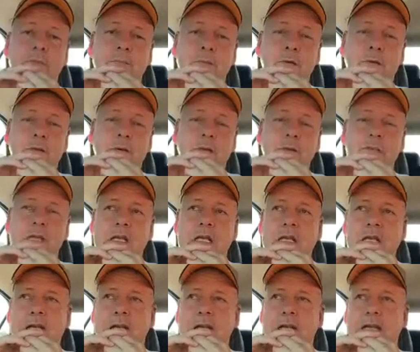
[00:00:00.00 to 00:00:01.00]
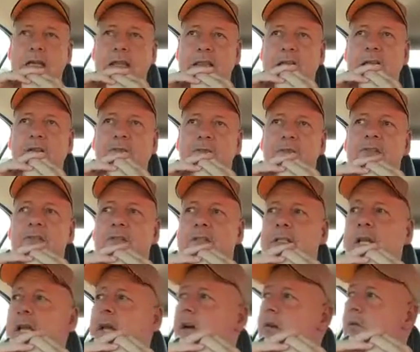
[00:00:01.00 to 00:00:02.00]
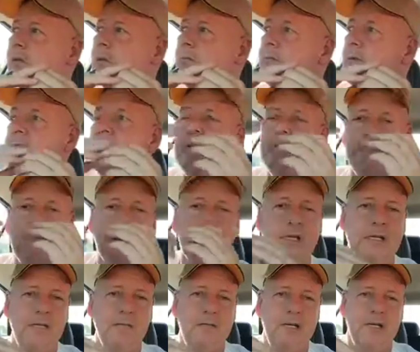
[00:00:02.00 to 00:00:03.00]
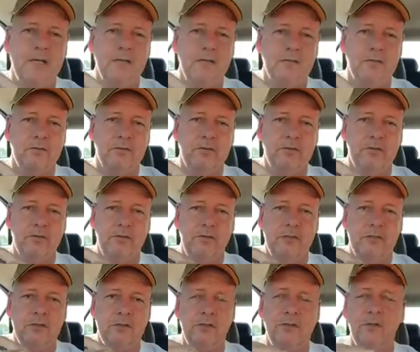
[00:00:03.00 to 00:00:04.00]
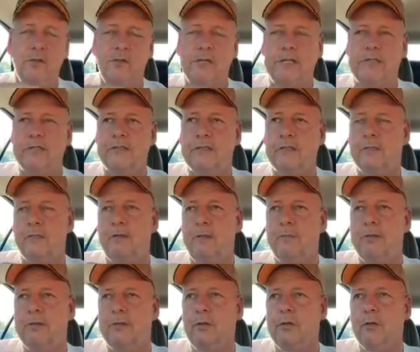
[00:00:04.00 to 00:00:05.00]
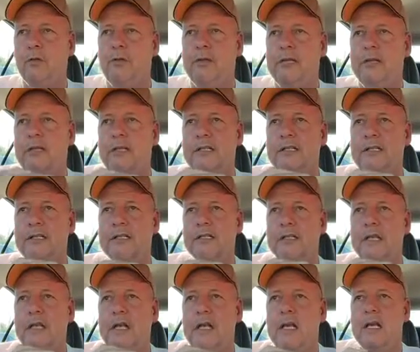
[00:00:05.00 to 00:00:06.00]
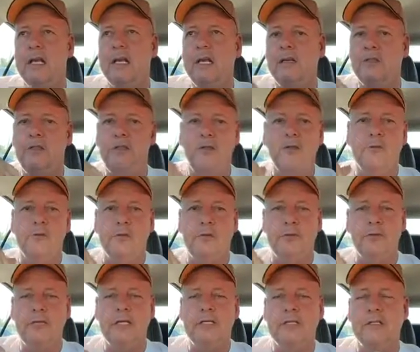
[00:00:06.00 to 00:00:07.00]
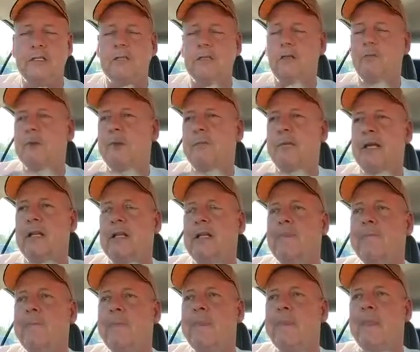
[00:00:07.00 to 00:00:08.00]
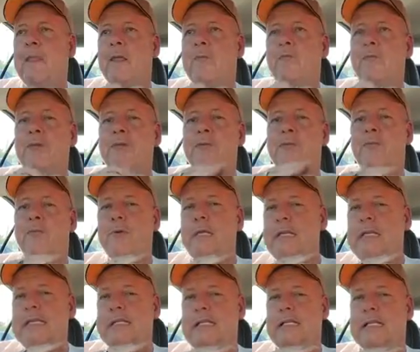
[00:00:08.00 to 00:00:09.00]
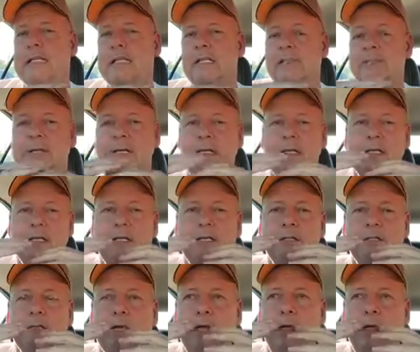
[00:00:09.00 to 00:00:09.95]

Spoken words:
program. And I think officially now I'm 14 pounds in 2 weeks is what my total weight loss is, just over 3 inches on my belly. But the reason is because